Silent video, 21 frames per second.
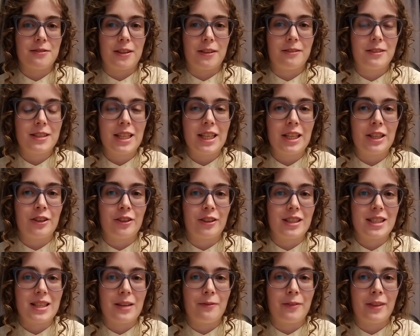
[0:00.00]
15 or
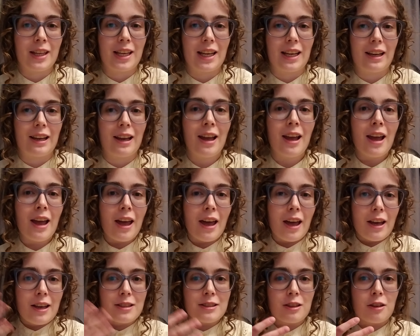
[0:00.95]
something.
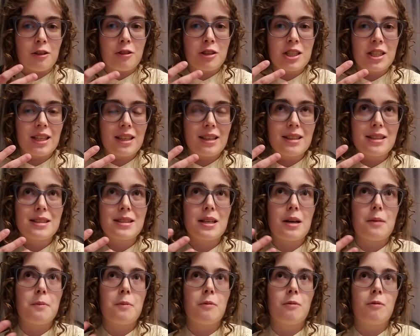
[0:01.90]
So she is
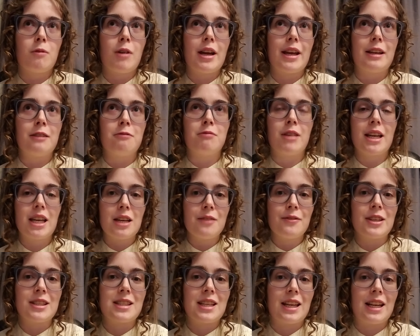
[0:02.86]
some, when Wickham
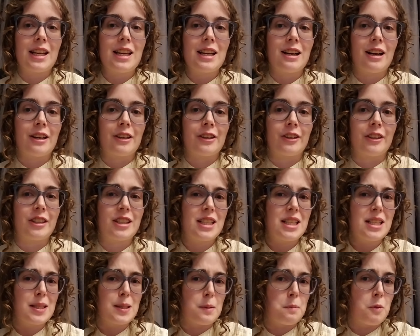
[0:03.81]
is hitting on her,
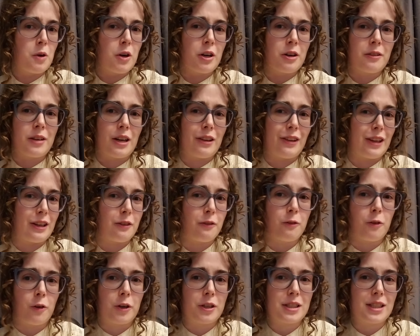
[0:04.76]
she's somewhere around like
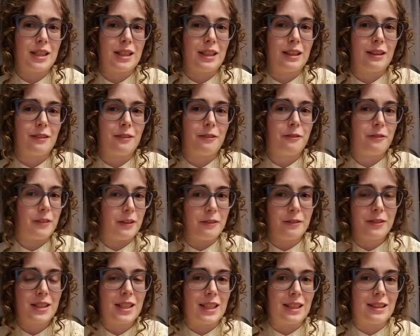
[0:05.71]
14,
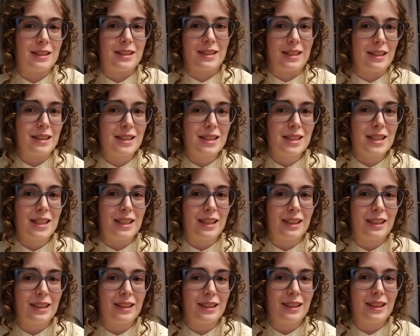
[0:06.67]
15, 16
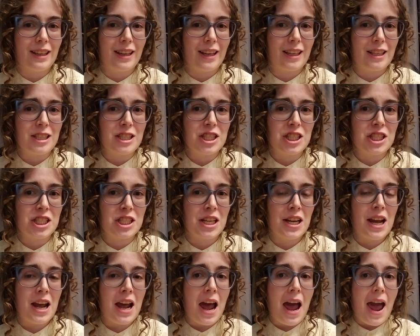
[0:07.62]
ish.
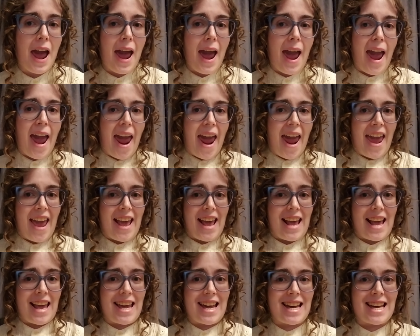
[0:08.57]

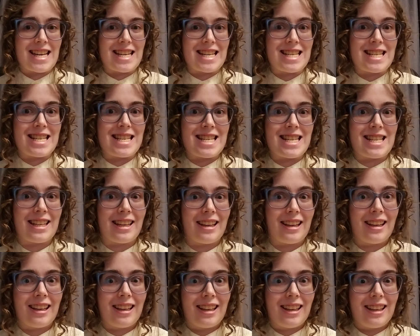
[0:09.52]
And
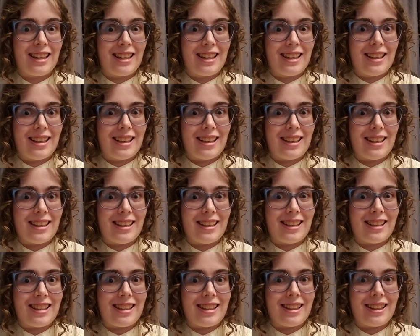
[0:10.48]

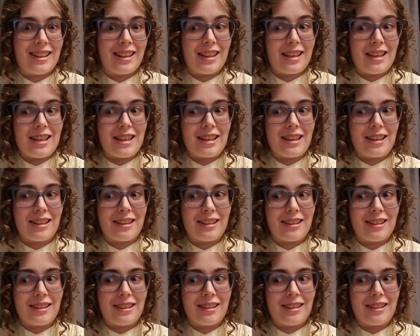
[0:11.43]
like,
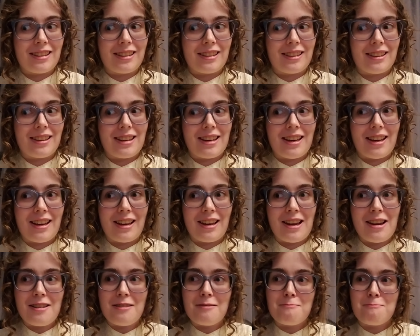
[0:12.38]

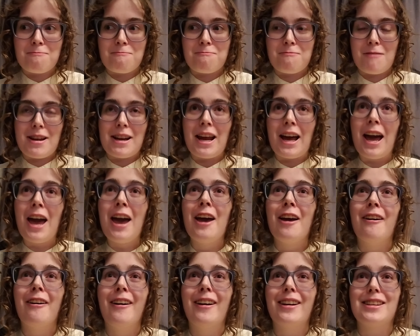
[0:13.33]
when
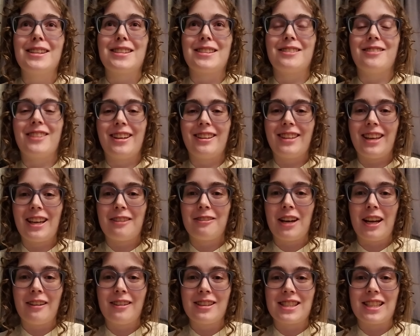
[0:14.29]
I was when I, like when
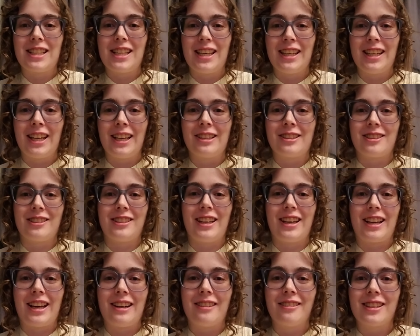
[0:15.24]
I was a teenager,
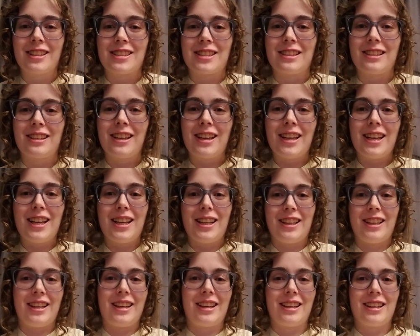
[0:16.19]
like I was
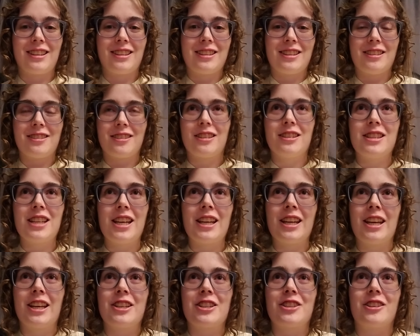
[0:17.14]
like
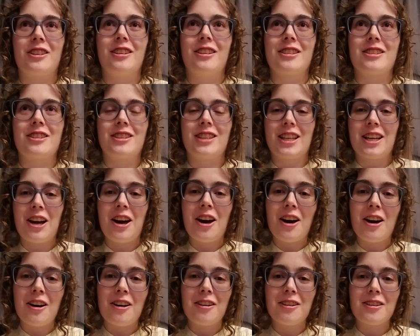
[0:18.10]
teenage girls were like,
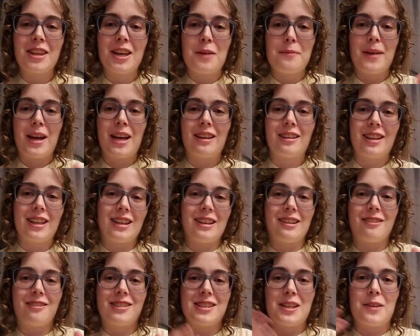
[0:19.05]
oh, that might like
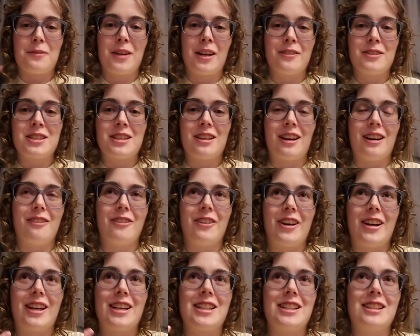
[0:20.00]
sometimes you have
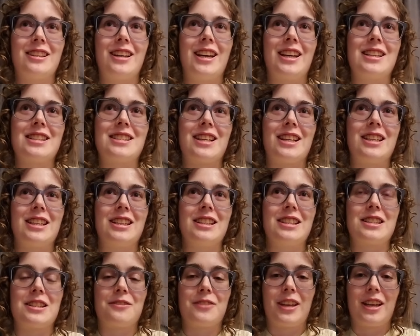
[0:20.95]
idealized
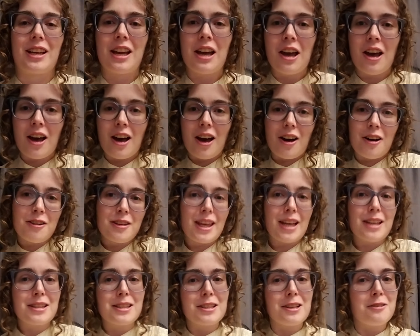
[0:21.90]
ideas of like, oh,
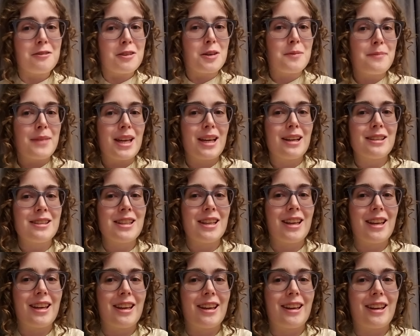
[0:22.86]
that's so
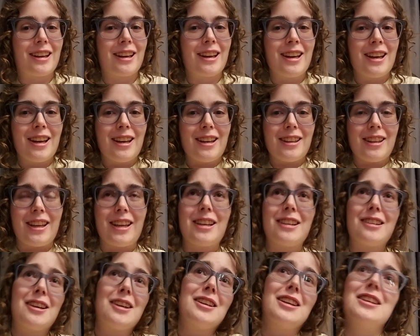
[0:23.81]
romantic, like
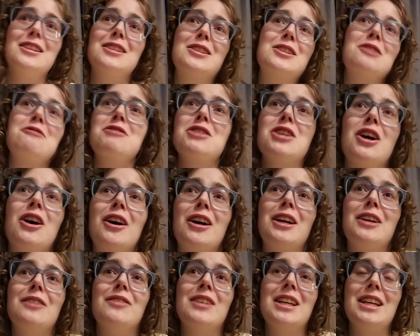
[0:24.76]
he's so
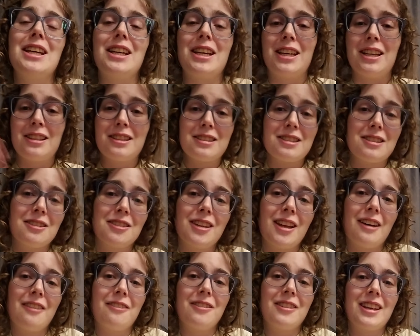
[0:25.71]
charming, he's so
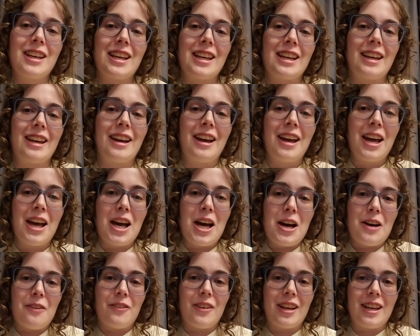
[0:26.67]
lovely,
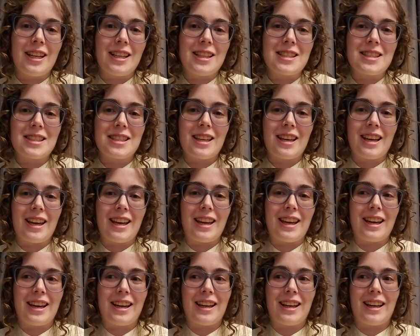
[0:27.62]
but it's
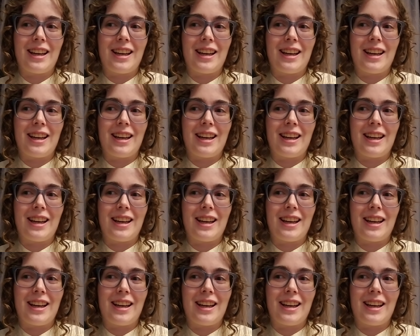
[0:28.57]
like,